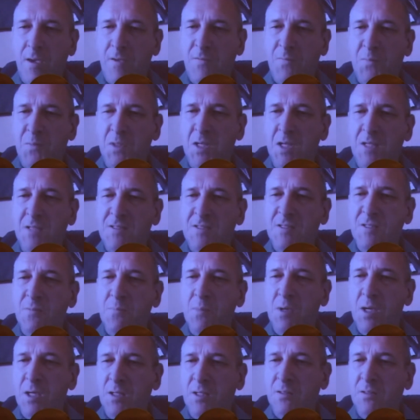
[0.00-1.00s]
has been
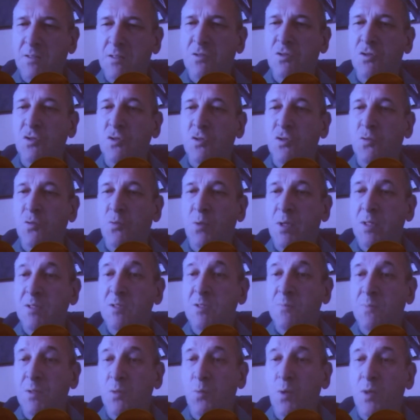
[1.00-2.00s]
estimated in the
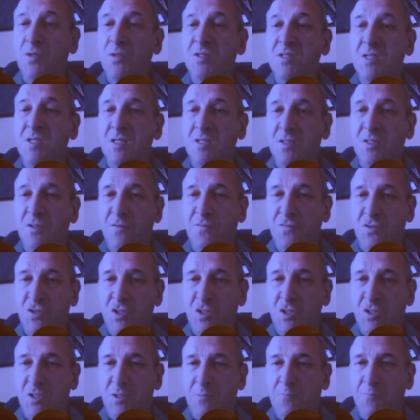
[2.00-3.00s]
US to be 1/6 of
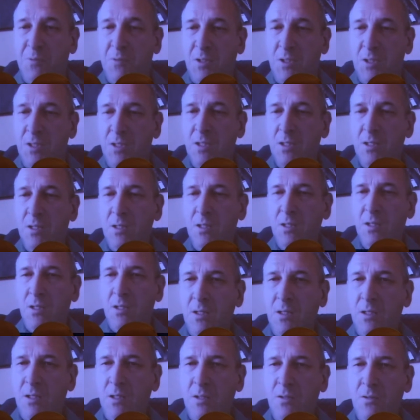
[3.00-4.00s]
GDP
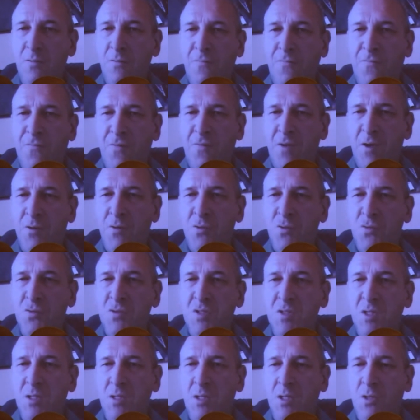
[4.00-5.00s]
in the Fair
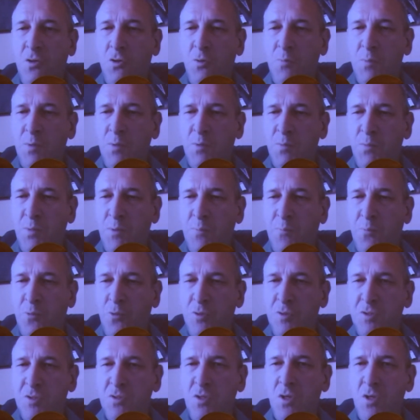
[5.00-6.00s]
Use Economy
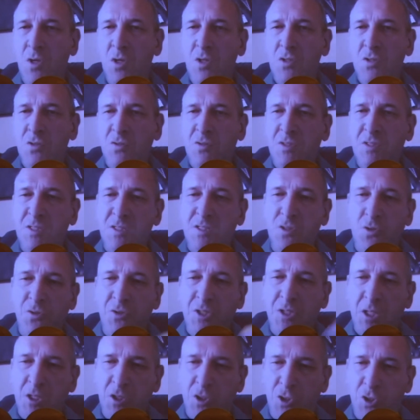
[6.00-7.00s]
Reports. So this is
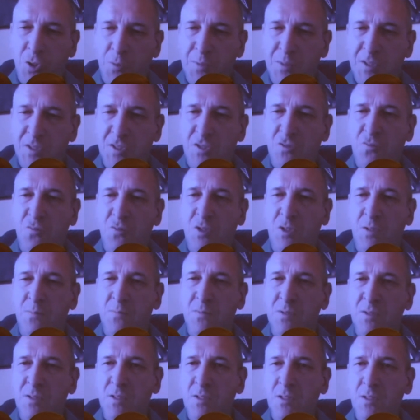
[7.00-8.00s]
all the economic
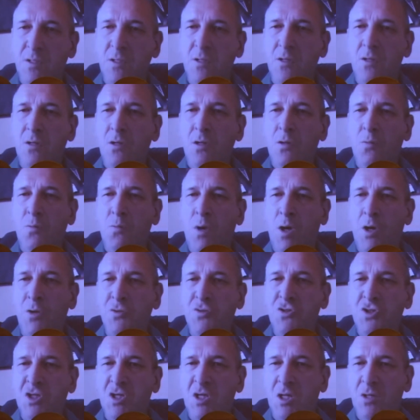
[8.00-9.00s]
streams
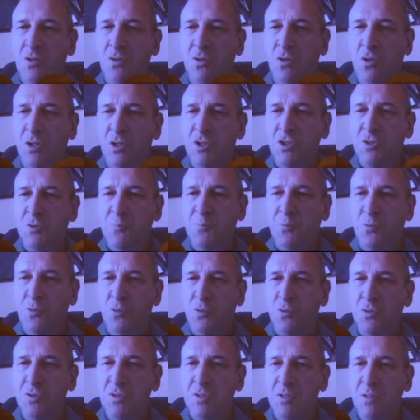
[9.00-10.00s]
around shared knowledge
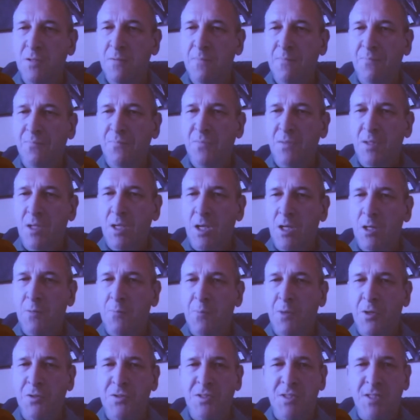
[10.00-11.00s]
pools, and
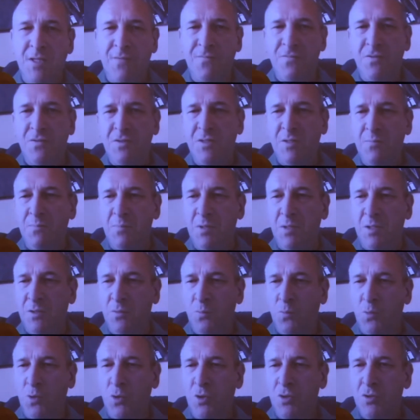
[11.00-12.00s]
about 17
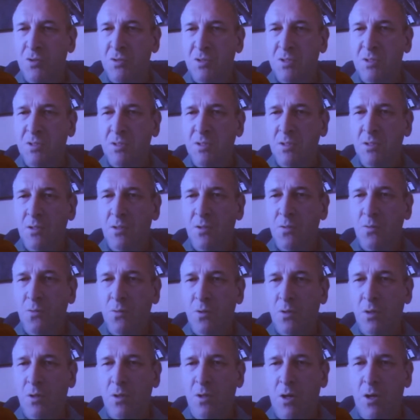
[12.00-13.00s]
million workers
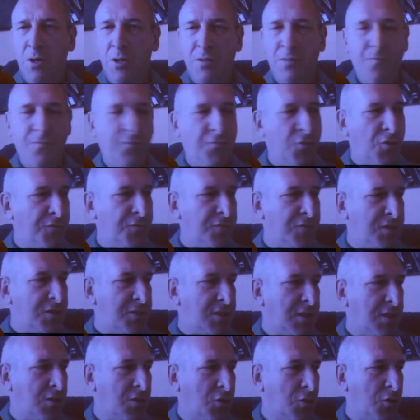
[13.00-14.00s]
are involved in
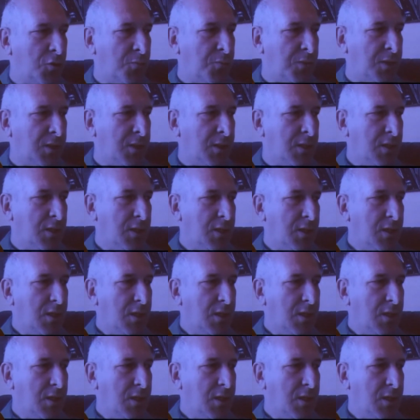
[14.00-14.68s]
this economy.